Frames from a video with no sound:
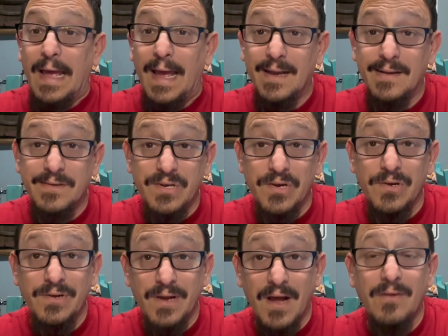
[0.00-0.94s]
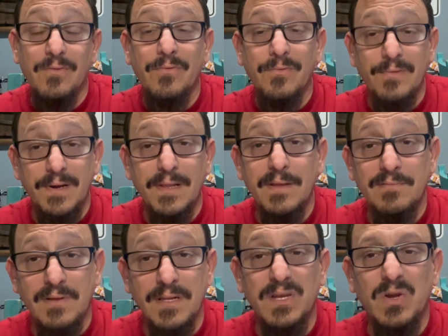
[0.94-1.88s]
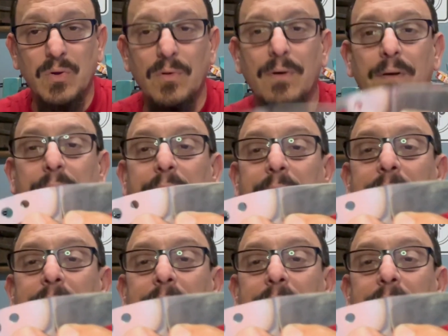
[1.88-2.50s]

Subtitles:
And it turned out really, really cool.